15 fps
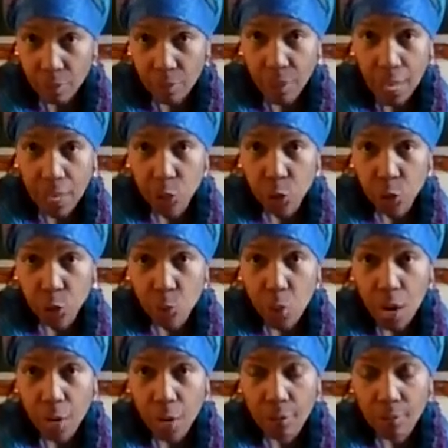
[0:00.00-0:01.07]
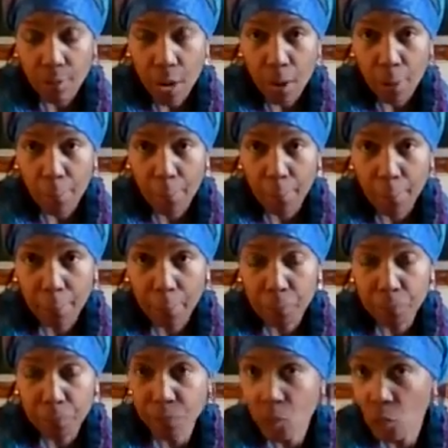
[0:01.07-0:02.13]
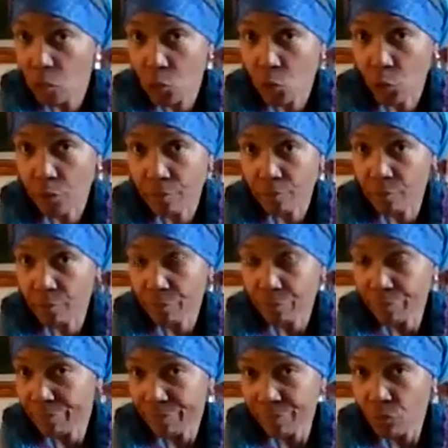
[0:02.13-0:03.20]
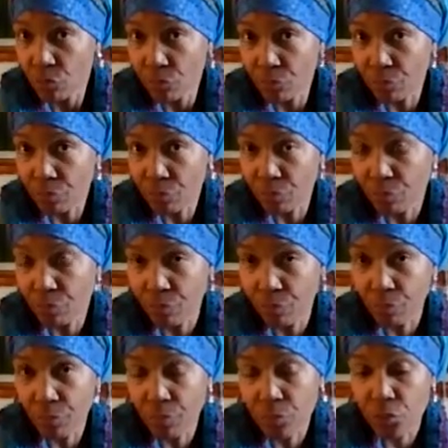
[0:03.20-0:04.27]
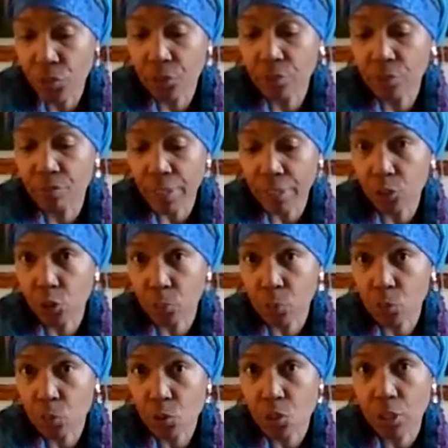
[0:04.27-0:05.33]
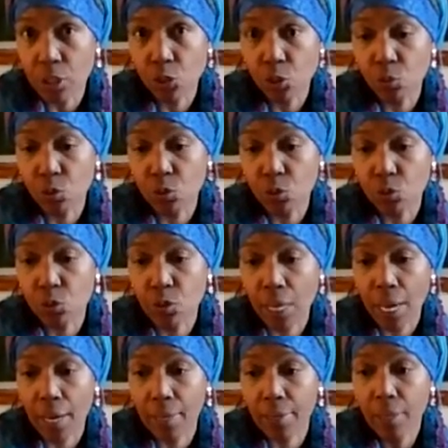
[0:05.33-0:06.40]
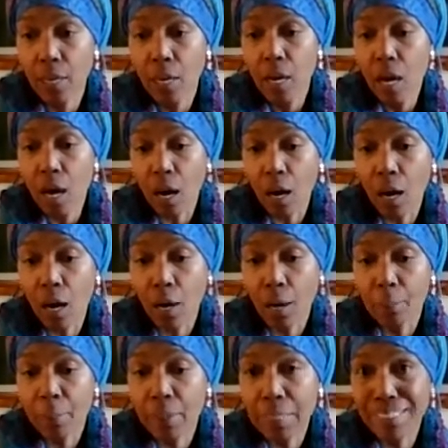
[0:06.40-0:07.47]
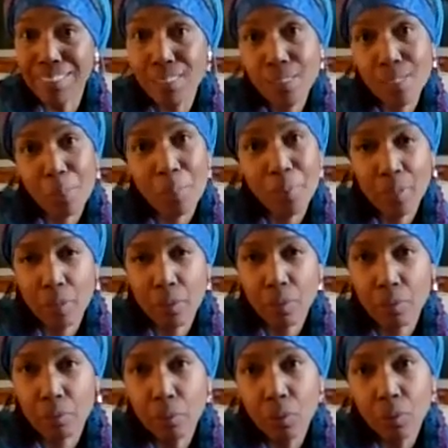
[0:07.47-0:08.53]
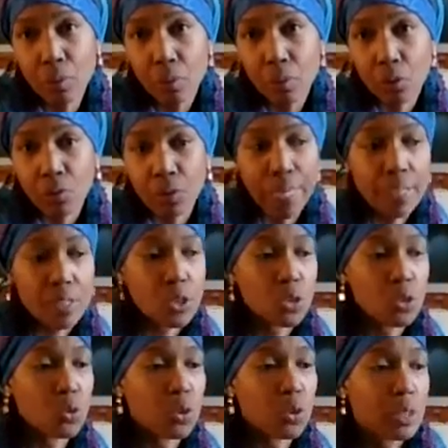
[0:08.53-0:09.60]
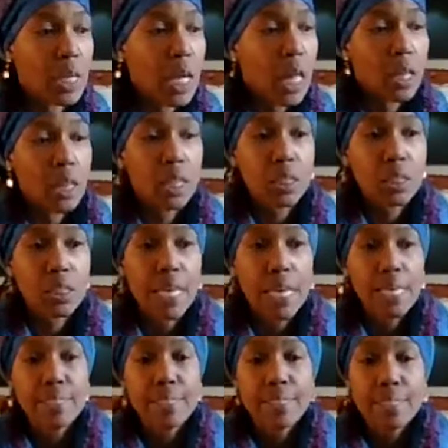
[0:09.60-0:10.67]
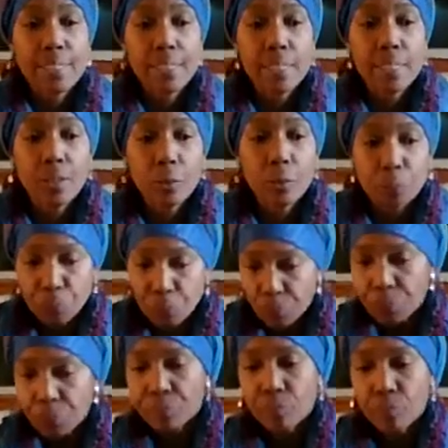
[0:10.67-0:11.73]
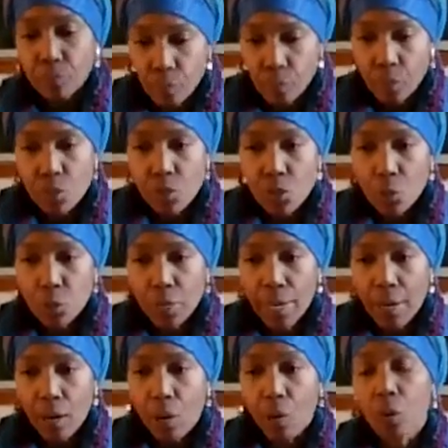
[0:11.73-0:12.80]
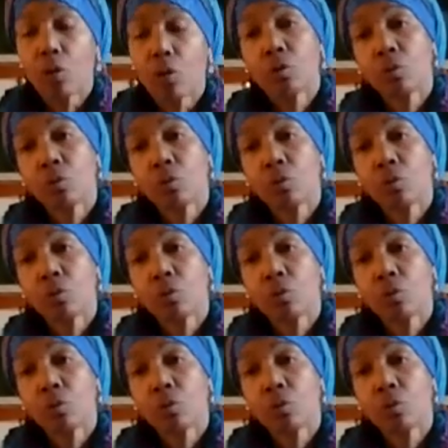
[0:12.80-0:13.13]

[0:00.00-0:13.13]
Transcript: the value of certain vegetables that you do not need to peel. All right, so you can look at that in detail. So now